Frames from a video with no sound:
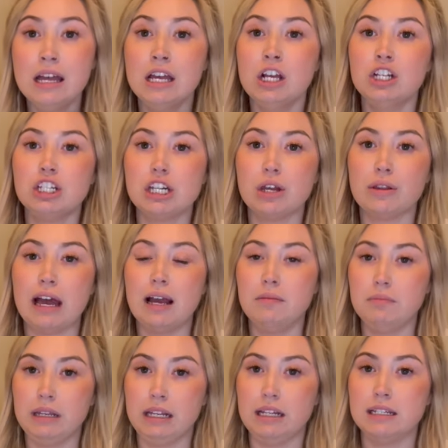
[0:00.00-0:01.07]
So that
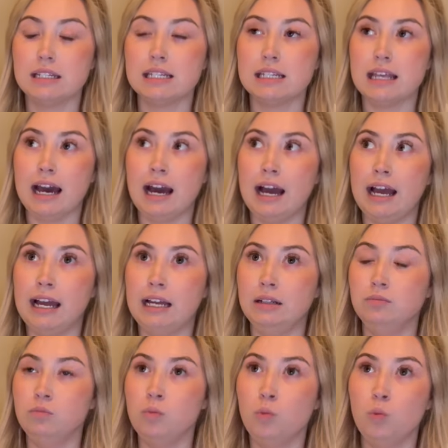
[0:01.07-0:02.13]
means that
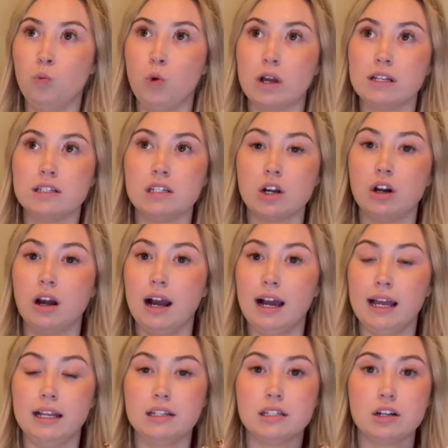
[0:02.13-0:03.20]
once our
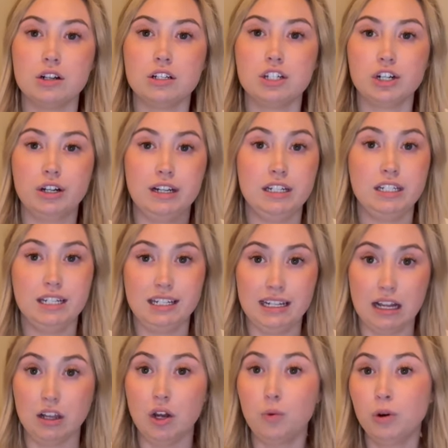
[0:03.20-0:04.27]
eyes are starting to
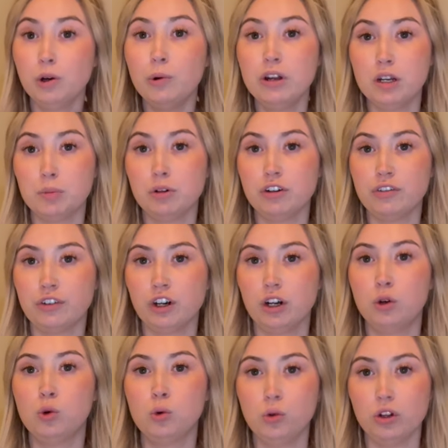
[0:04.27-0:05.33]
yellow, we're going to prefer
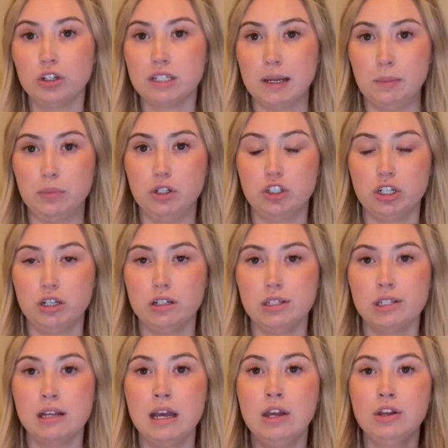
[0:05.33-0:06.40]
cooler temperatures.